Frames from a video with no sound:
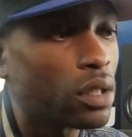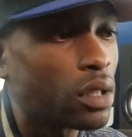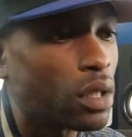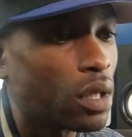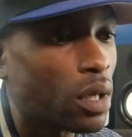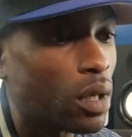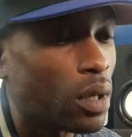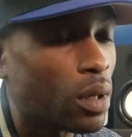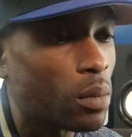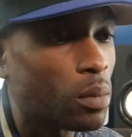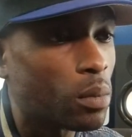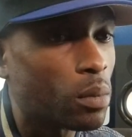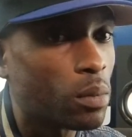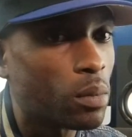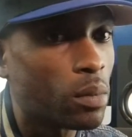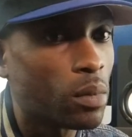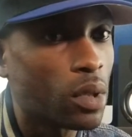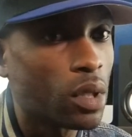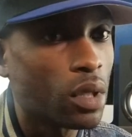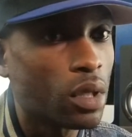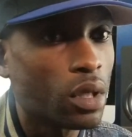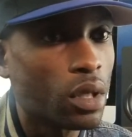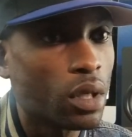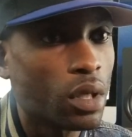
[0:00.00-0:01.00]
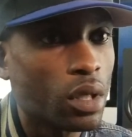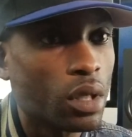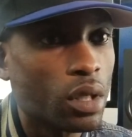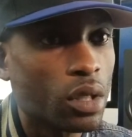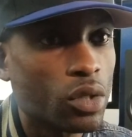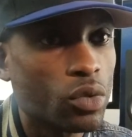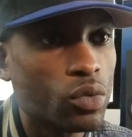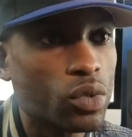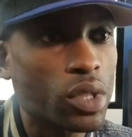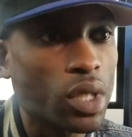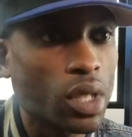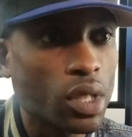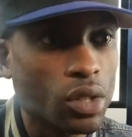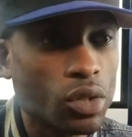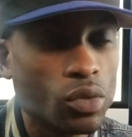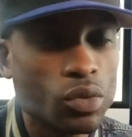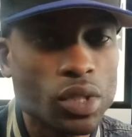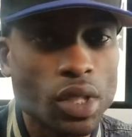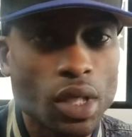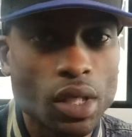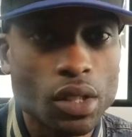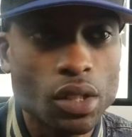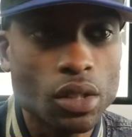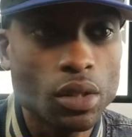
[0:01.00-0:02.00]
Um, you
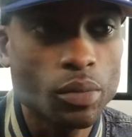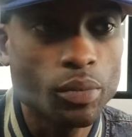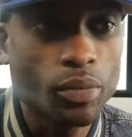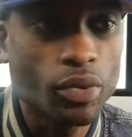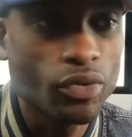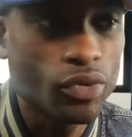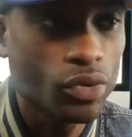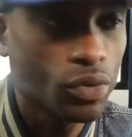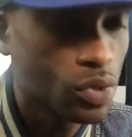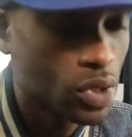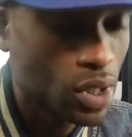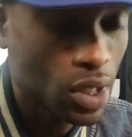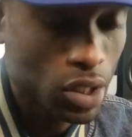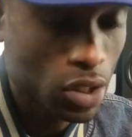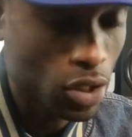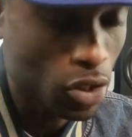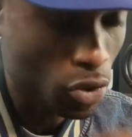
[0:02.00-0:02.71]
take your